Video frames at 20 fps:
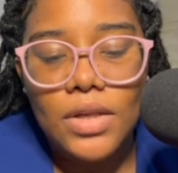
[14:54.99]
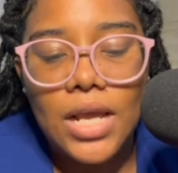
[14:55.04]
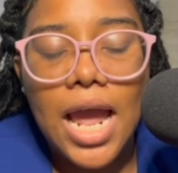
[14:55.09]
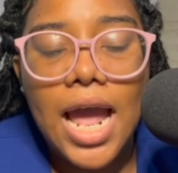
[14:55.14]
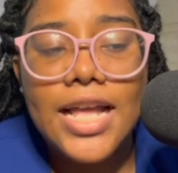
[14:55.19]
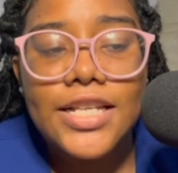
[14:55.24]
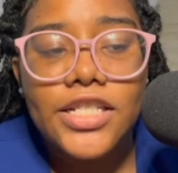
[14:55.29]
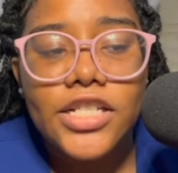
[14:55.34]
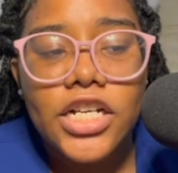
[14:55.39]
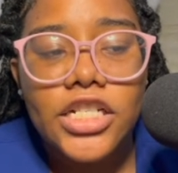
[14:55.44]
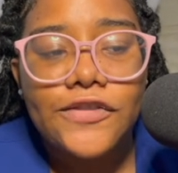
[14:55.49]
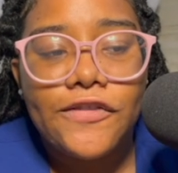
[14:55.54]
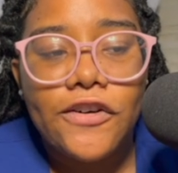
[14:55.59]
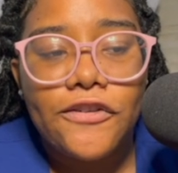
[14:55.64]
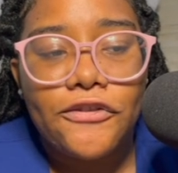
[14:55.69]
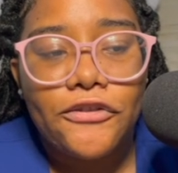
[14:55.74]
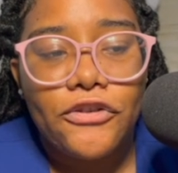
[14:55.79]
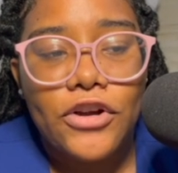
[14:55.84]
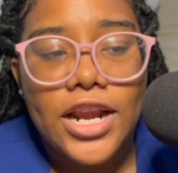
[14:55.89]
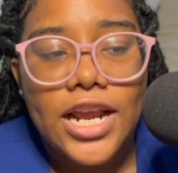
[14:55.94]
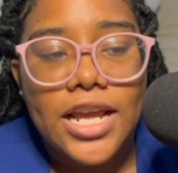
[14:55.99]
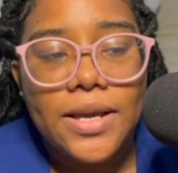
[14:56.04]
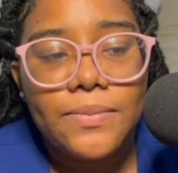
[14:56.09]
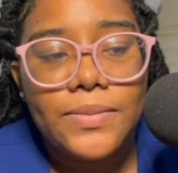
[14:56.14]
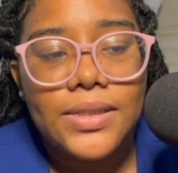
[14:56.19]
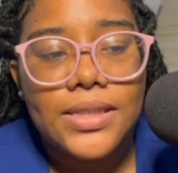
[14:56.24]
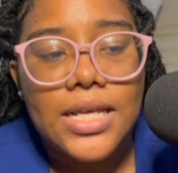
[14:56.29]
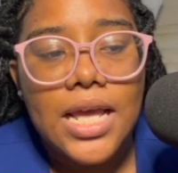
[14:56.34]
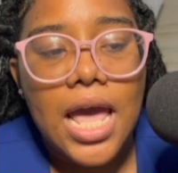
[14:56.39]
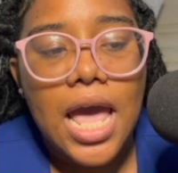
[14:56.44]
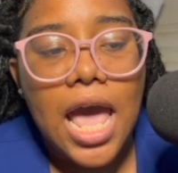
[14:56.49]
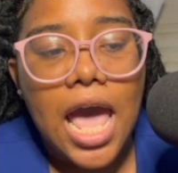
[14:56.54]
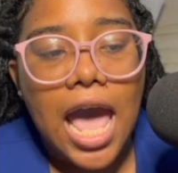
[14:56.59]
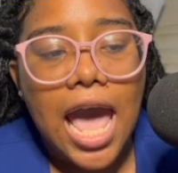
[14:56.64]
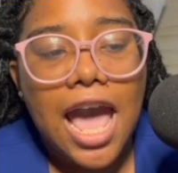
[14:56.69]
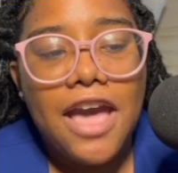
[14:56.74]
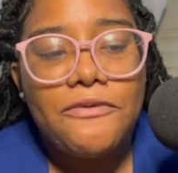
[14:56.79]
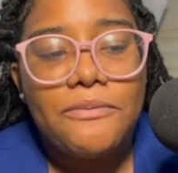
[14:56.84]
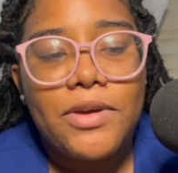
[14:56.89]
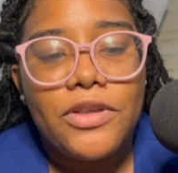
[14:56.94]
I search for frames,
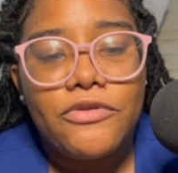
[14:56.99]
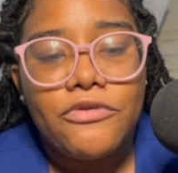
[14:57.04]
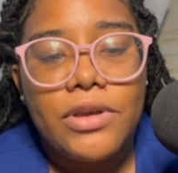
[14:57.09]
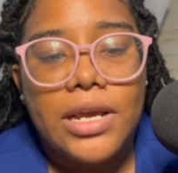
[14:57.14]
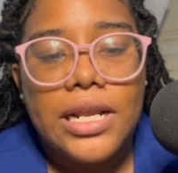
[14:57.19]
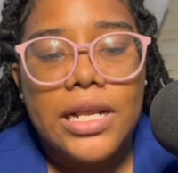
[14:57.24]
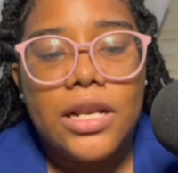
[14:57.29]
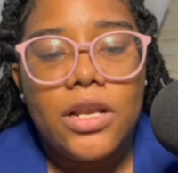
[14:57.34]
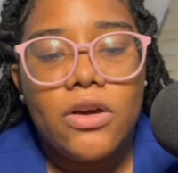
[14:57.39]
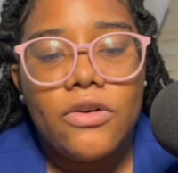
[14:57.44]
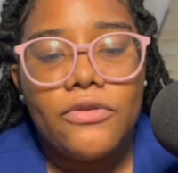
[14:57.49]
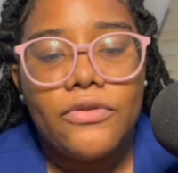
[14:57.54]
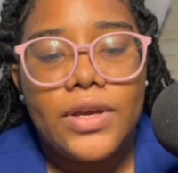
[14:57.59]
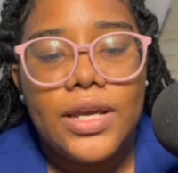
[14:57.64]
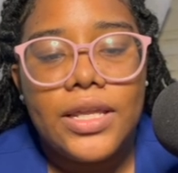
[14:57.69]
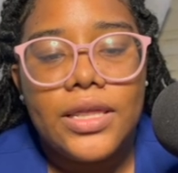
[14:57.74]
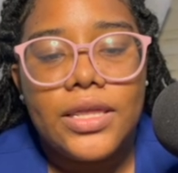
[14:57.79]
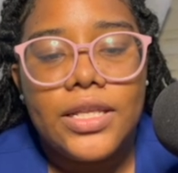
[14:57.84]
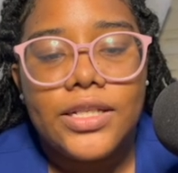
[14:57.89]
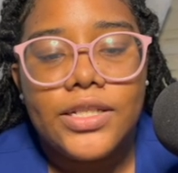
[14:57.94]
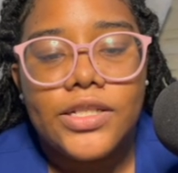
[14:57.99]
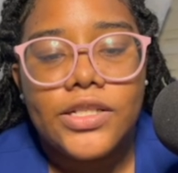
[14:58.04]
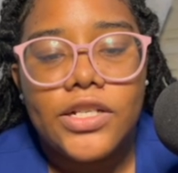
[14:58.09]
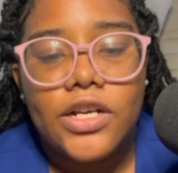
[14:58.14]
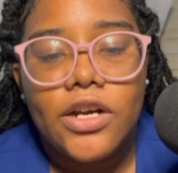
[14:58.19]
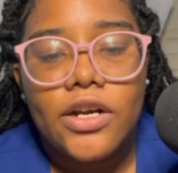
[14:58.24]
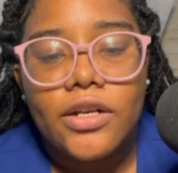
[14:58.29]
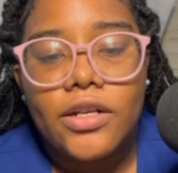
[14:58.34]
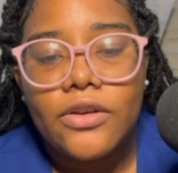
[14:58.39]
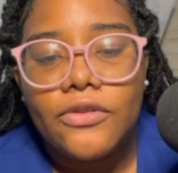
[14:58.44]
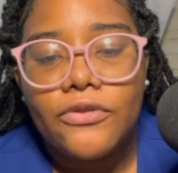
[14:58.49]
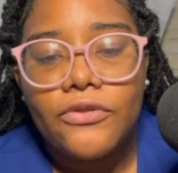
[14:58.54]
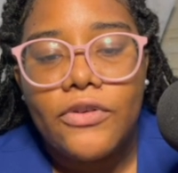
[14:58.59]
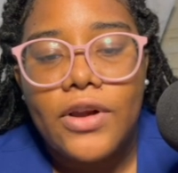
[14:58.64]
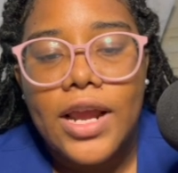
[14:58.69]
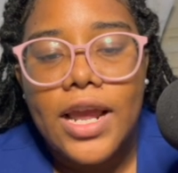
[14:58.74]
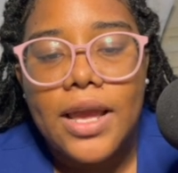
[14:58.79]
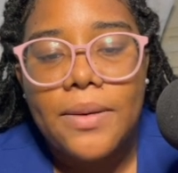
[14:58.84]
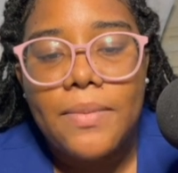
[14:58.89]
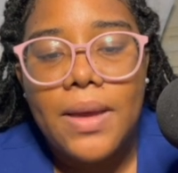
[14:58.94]
I've been really loving this circular
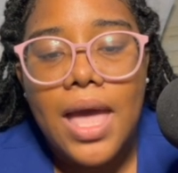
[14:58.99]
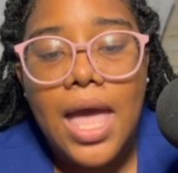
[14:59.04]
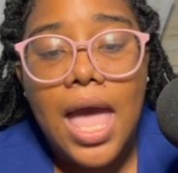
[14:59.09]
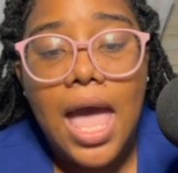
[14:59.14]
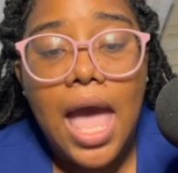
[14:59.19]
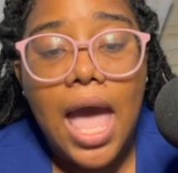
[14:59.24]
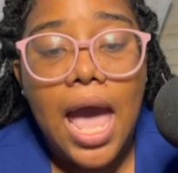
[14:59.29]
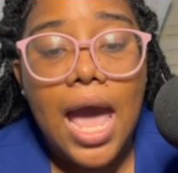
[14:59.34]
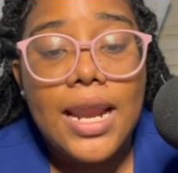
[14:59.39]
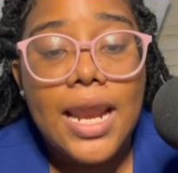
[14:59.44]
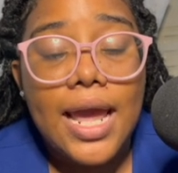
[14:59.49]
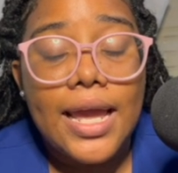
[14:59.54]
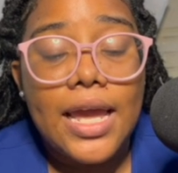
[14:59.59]
frame, and I